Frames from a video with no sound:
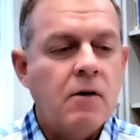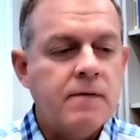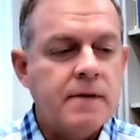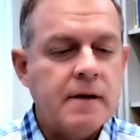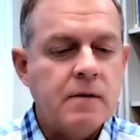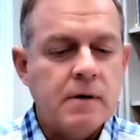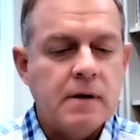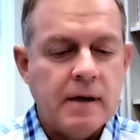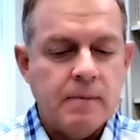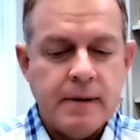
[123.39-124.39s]
hopefully it
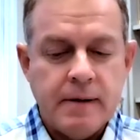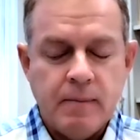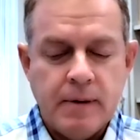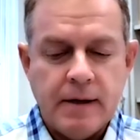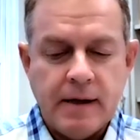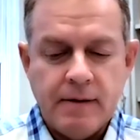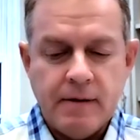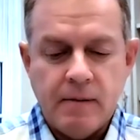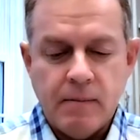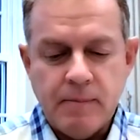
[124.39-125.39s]
will help anybody out
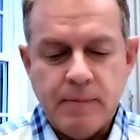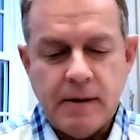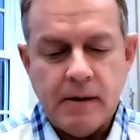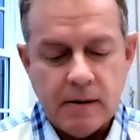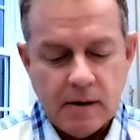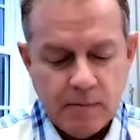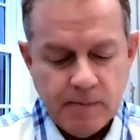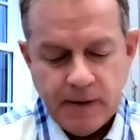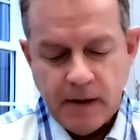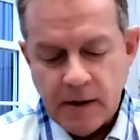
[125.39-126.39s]
there that might be
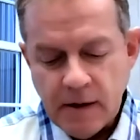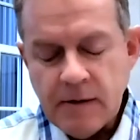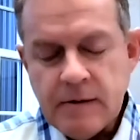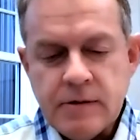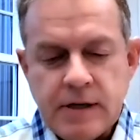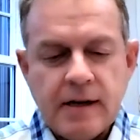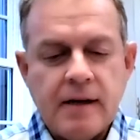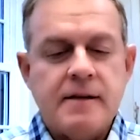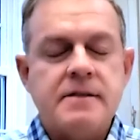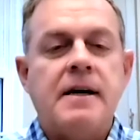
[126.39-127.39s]

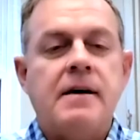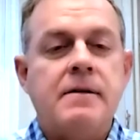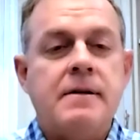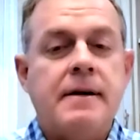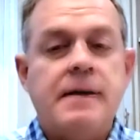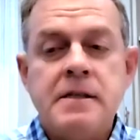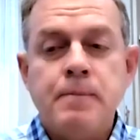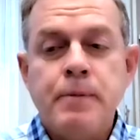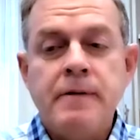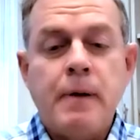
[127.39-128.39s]
checking this out. Just
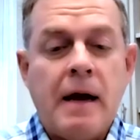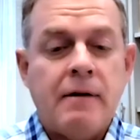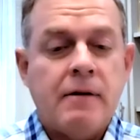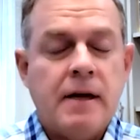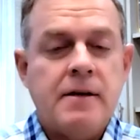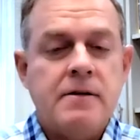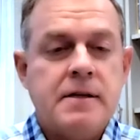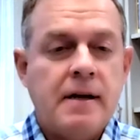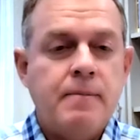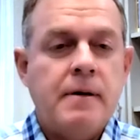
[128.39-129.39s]
a brief background, like you
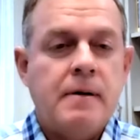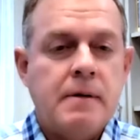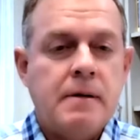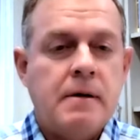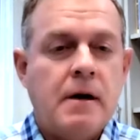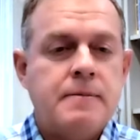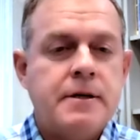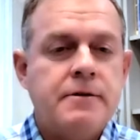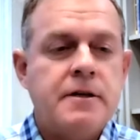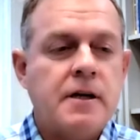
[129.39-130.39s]
said, I'm an
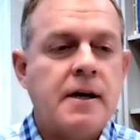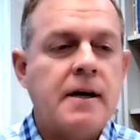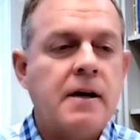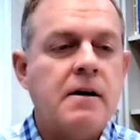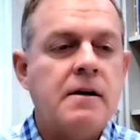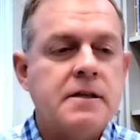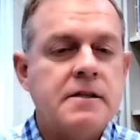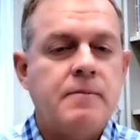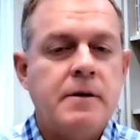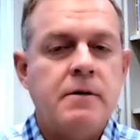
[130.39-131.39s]
obstetrician
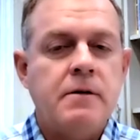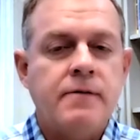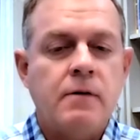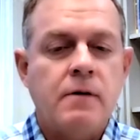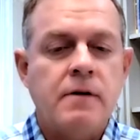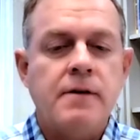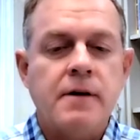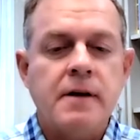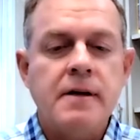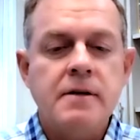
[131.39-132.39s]
gynecologist. I've been doing it for over
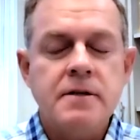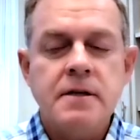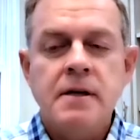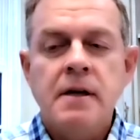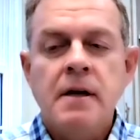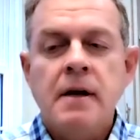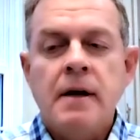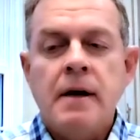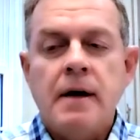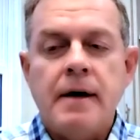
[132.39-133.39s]
30 years,
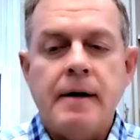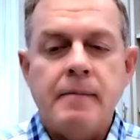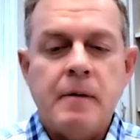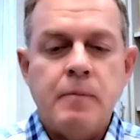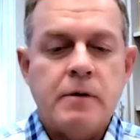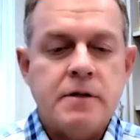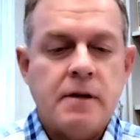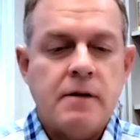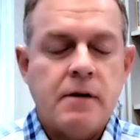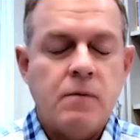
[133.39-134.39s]

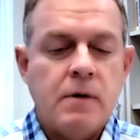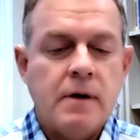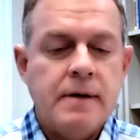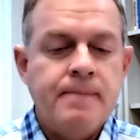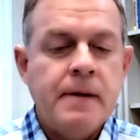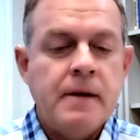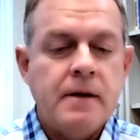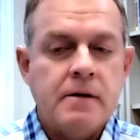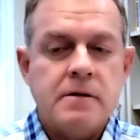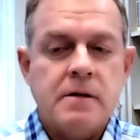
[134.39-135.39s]
approaching 31
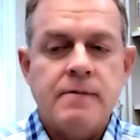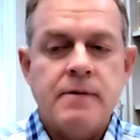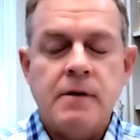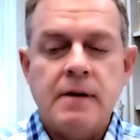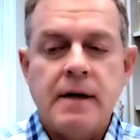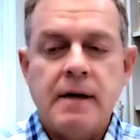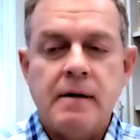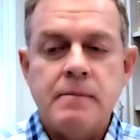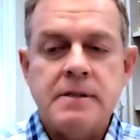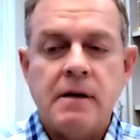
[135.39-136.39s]
years of doing that.
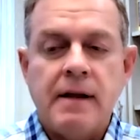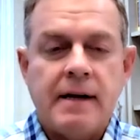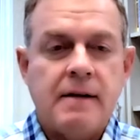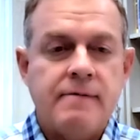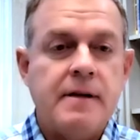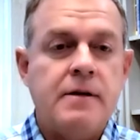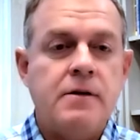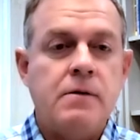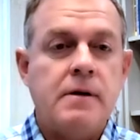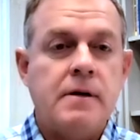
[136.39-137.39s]
I'm still actively
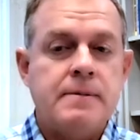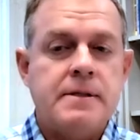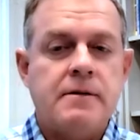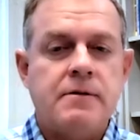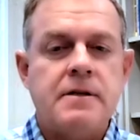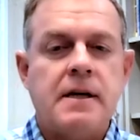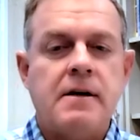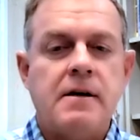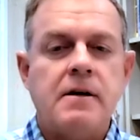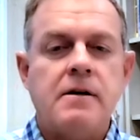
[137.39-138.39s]
doing obstetrics and
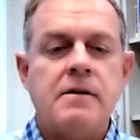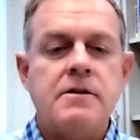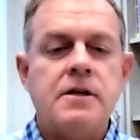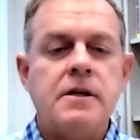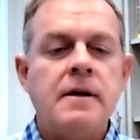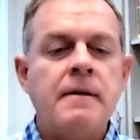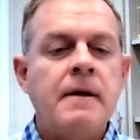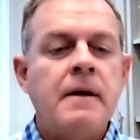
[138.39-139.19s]
gynecology.